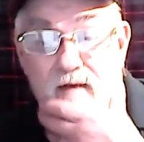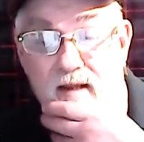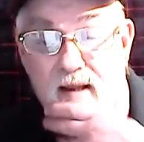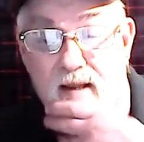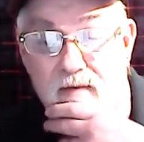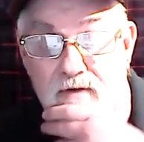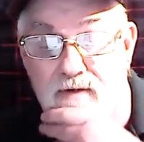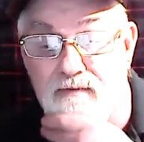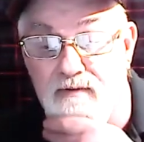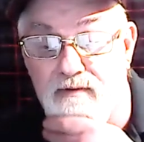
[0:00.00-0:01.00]
account.
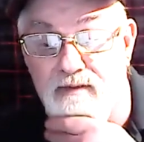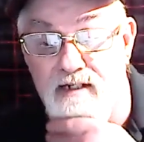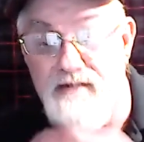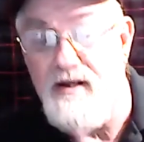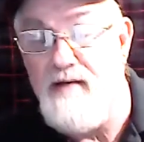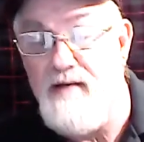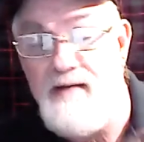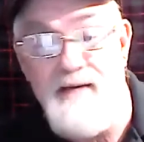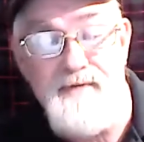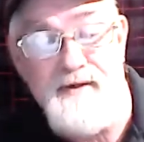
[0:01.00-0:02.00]
He's calling me
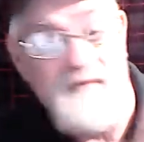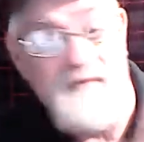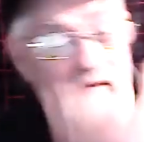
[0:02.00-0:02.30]
names now.